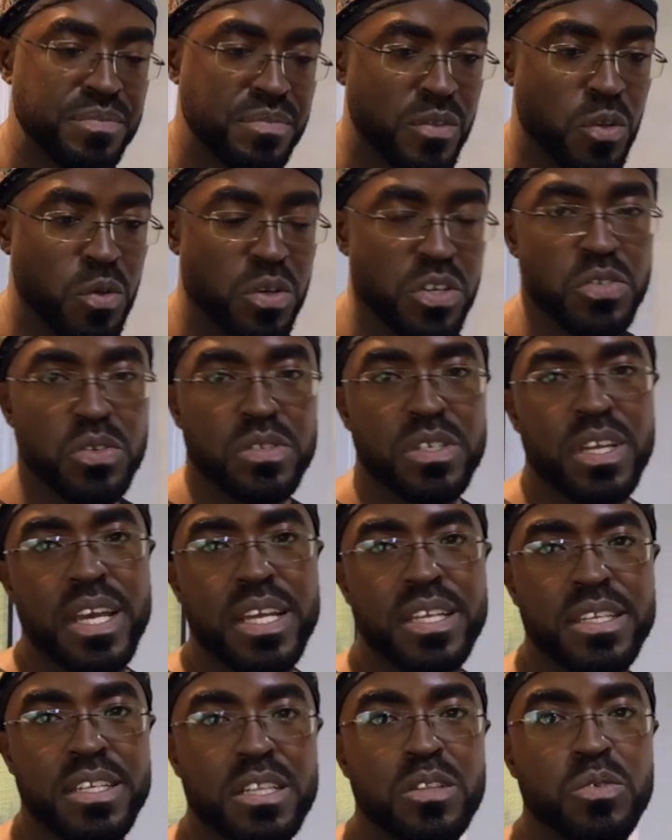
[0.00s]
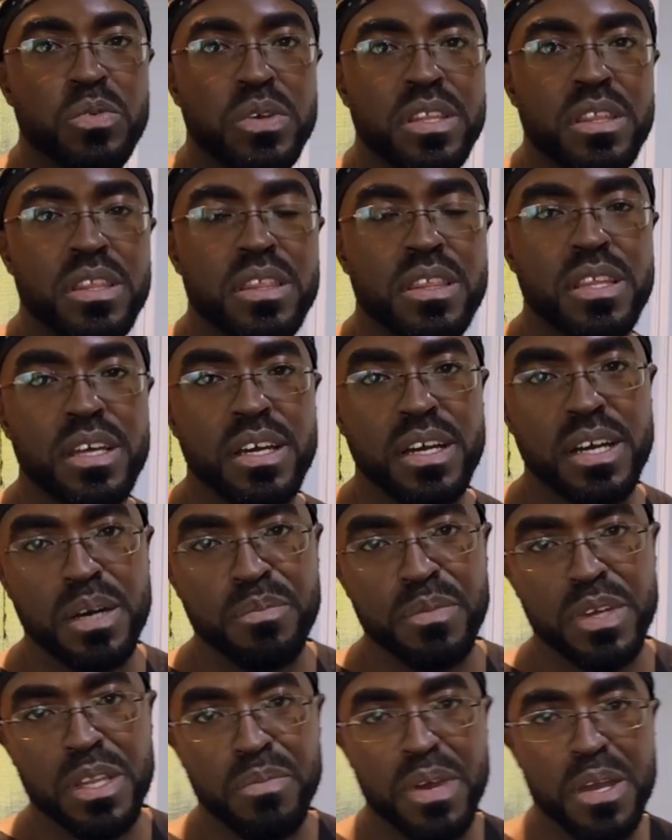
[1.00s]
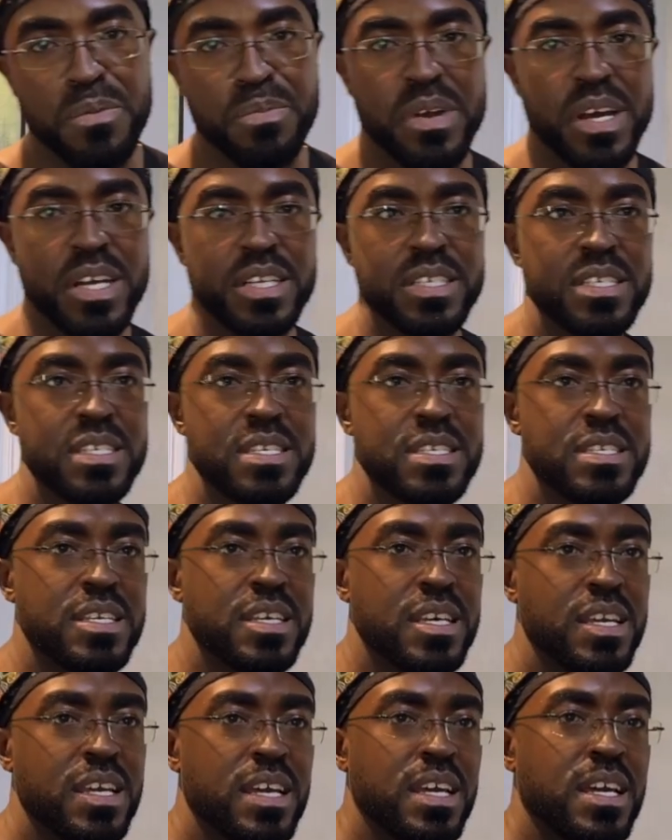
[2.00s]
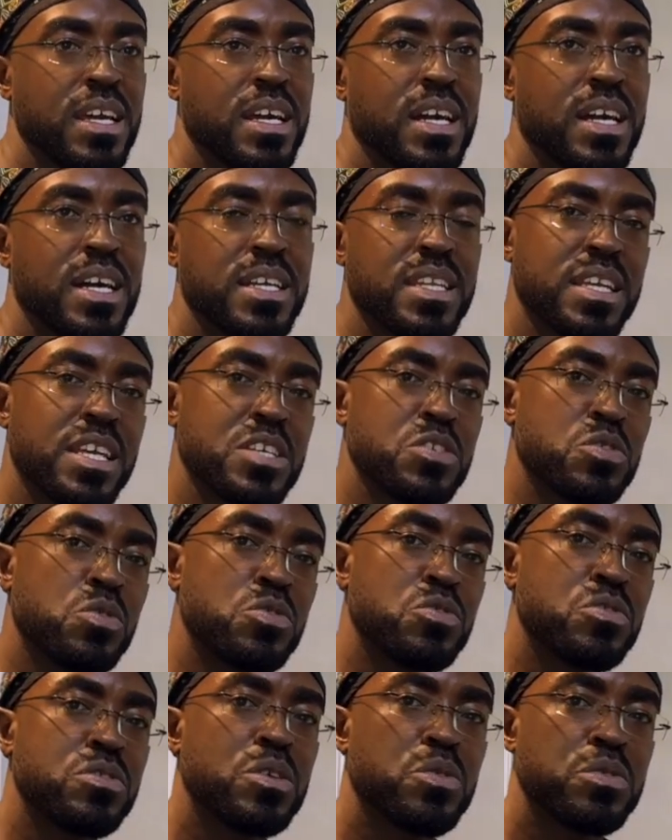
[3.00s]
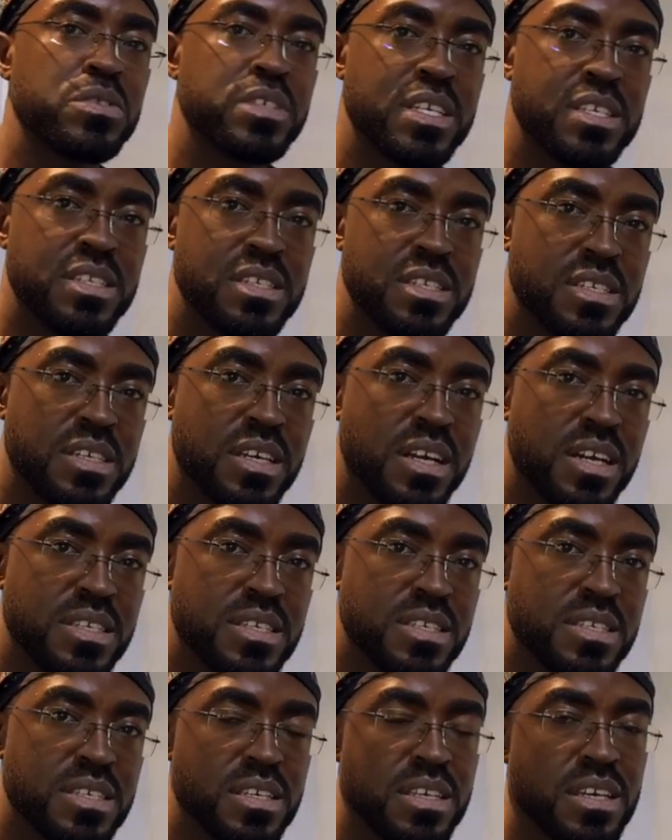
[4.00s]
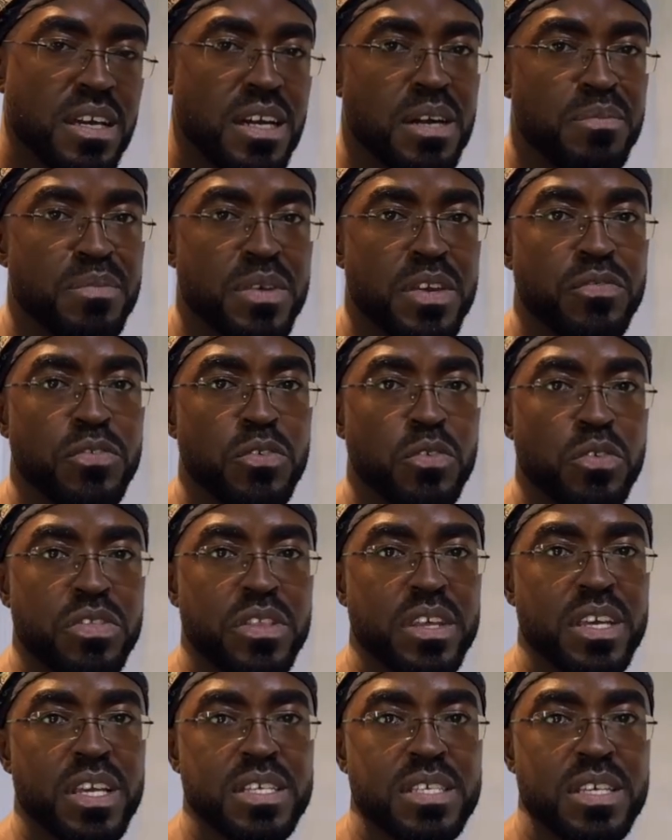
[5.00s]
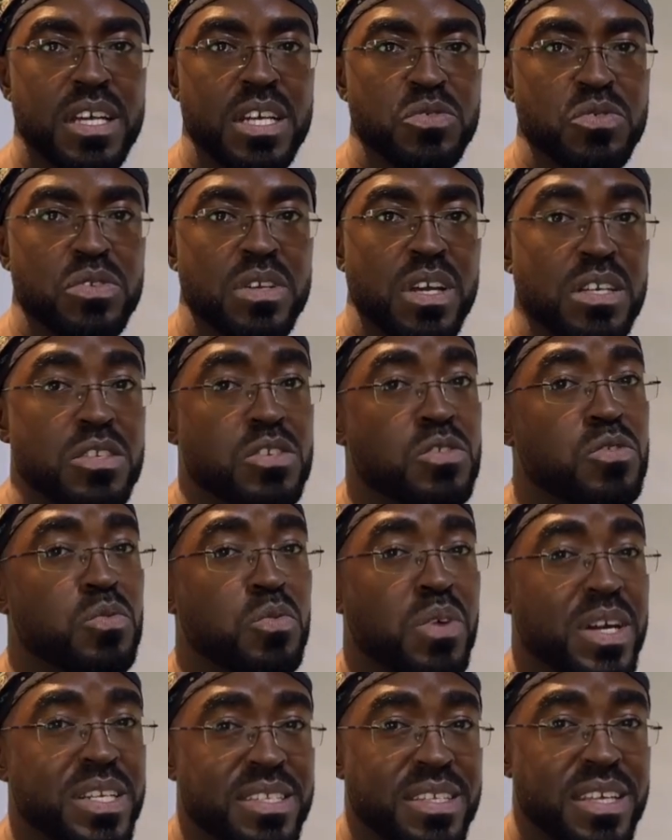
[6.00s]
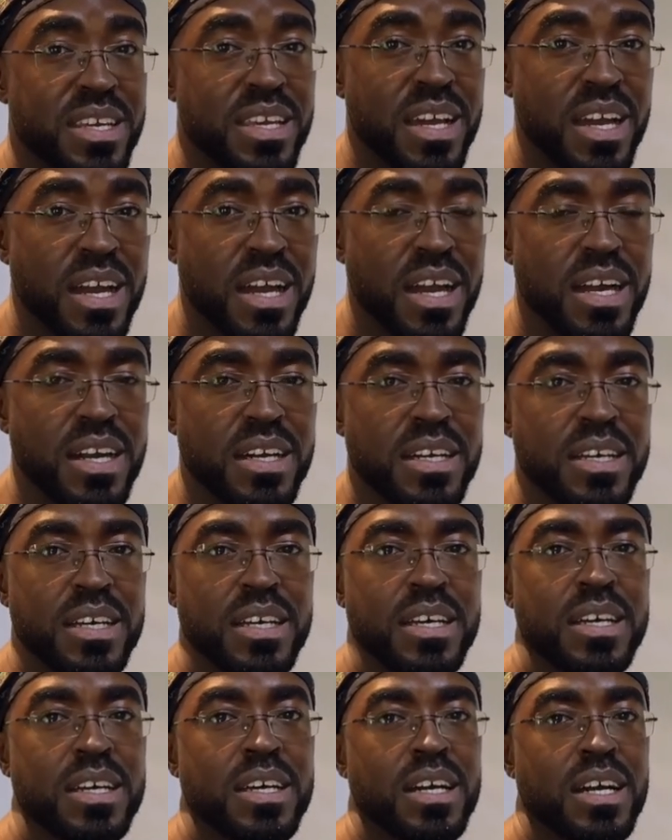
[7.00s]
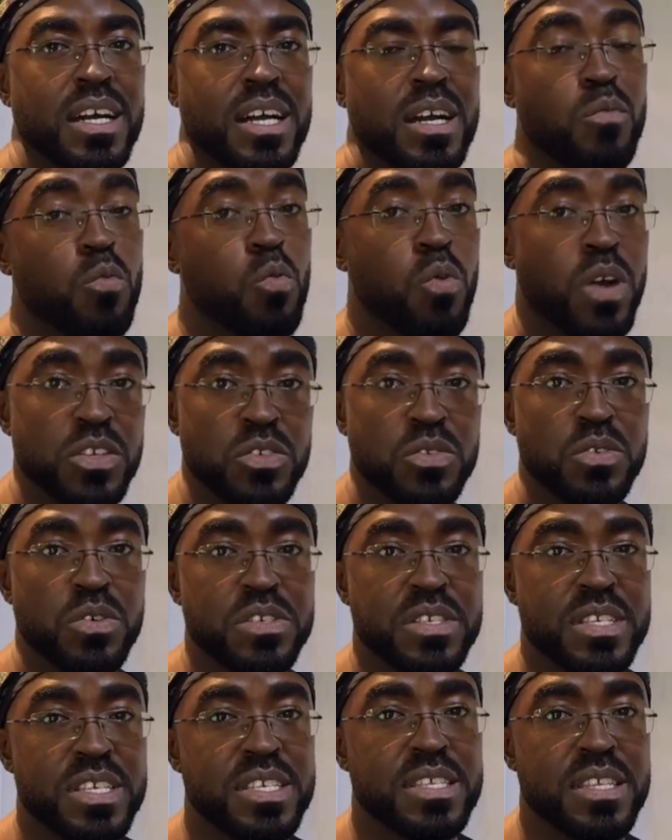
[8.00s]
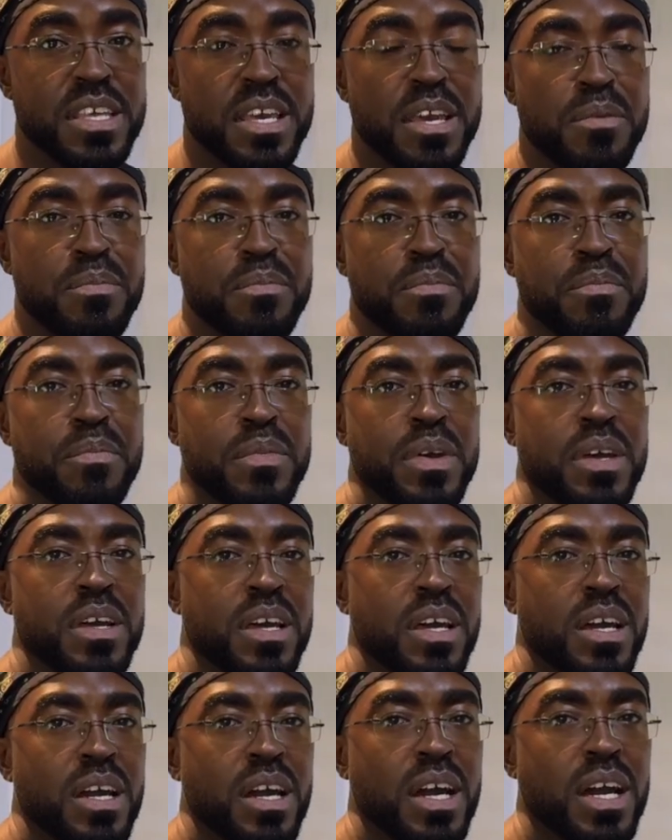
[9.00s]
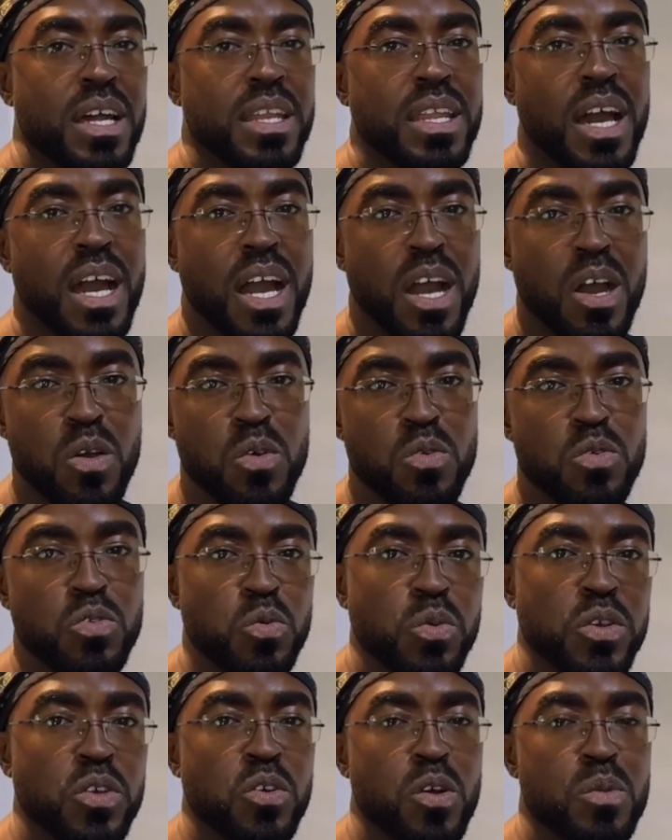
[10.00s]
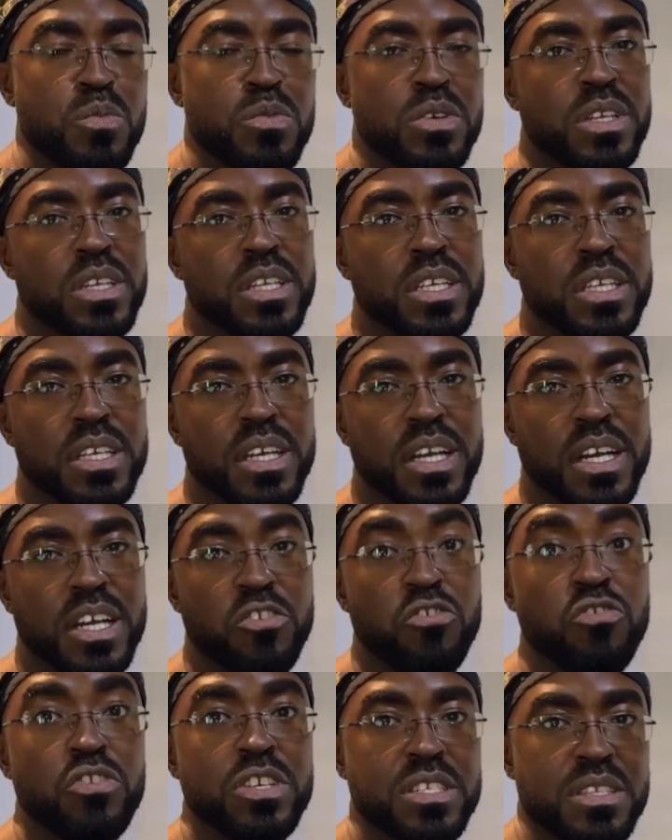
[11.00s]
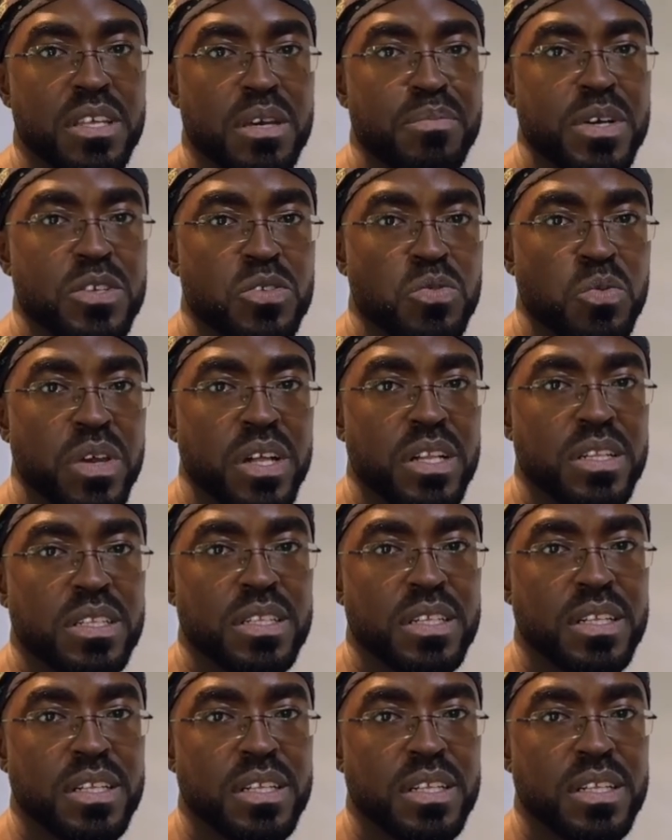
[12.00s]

conditions that I deal with in my practice. And I just thought today we'll just discuss a few things as regards to what they are, what causes them, and how do we commonly treat them as well.